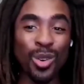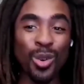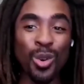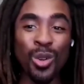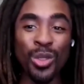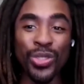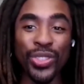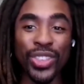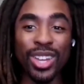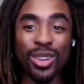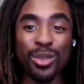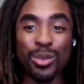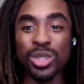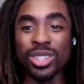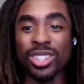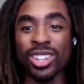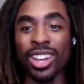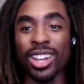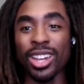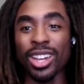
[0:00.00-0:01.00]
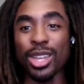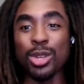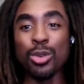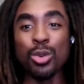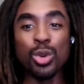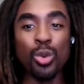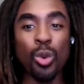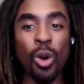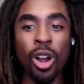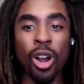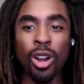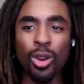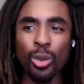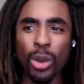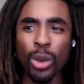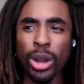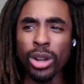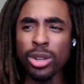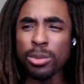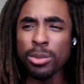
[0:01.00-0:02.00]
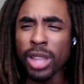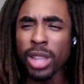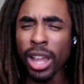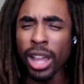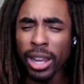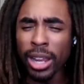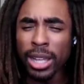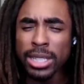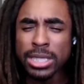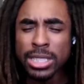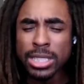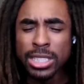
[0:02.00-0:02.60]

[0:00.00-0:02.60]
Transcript: whole thing was like he would walk around. He'd be like,